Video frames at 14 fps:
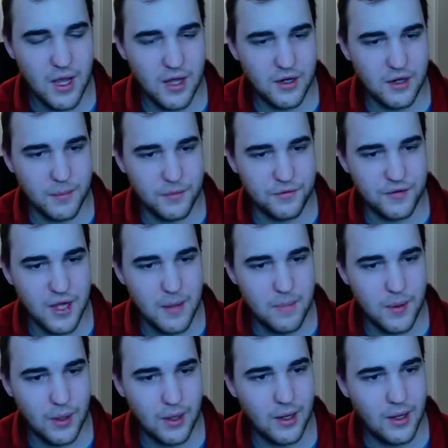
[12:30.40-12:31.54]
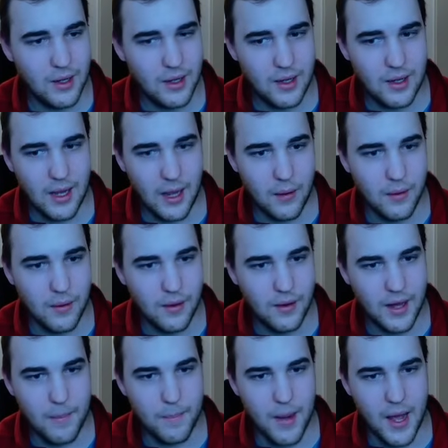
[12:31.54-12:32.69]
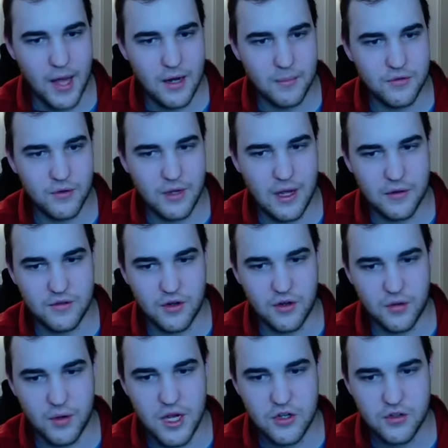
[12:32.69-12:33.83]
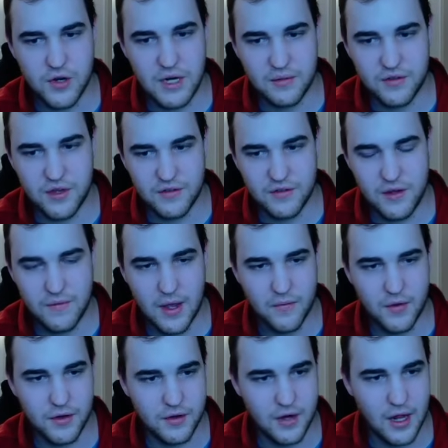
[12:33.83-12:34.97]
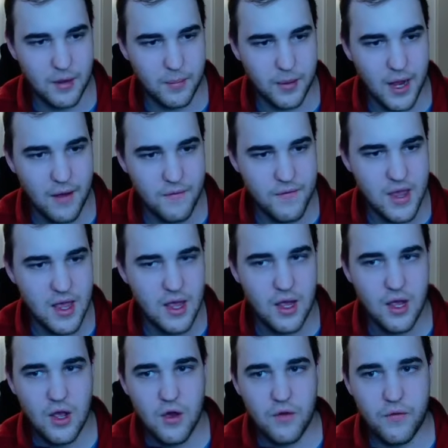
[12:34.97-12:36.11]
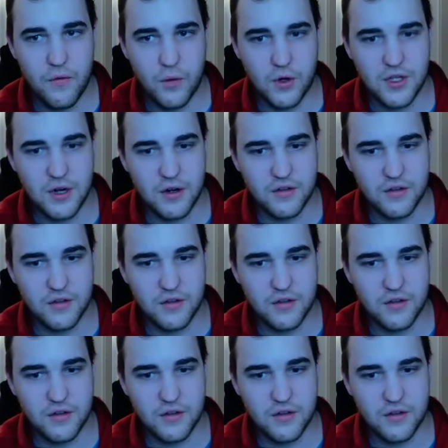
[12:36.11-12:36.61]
ended up sniping out that bottom. So that was a great trade of $6,500 profit for ticker